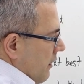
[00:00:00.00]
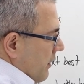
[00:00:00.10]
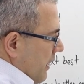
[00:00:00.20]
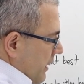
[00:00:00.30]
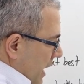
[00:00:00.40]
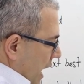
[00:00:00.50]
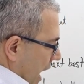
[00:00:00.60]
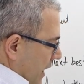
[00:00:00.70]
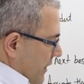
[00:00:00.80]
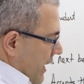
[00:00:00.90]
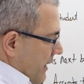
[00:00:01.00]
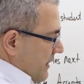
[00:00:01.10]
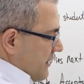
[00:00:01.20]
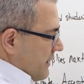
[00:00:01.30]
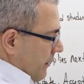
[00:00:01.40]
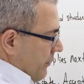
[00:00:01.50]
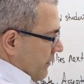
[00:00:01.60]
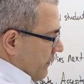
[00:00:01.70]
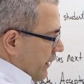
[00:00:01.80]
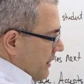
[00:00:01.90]
All right, and then in step
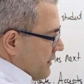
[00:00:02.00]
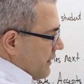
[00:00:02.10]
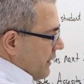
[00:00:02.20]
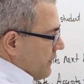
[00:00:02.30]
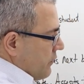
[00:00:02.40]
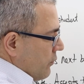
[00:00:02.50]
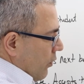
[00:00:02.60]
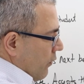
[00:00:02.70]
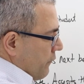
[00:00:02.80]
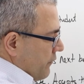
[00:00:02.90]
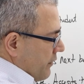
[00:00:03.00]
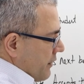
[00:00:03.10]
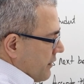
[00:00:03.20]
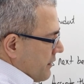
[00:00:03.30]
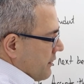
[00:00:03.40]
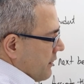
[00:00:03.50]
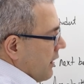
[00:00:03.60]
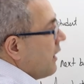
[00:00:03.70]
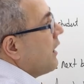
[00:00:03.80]
three, C2 offers